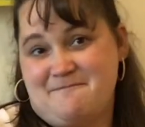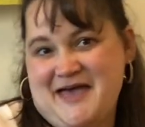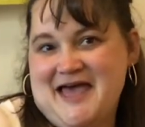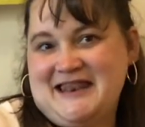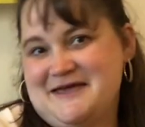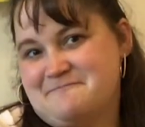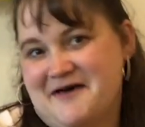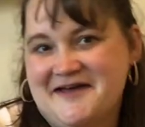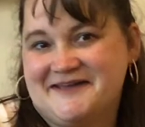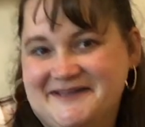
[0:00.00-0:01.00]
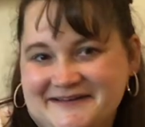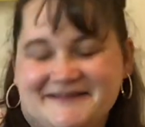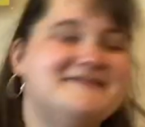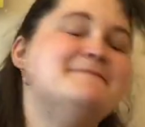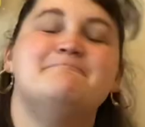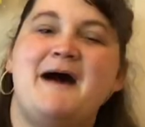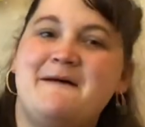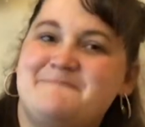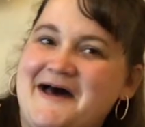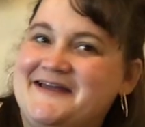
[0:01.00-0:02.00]
belly button. My
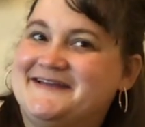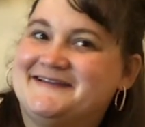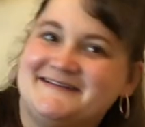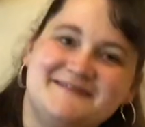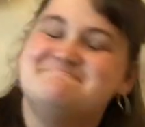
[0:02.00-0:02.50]
button,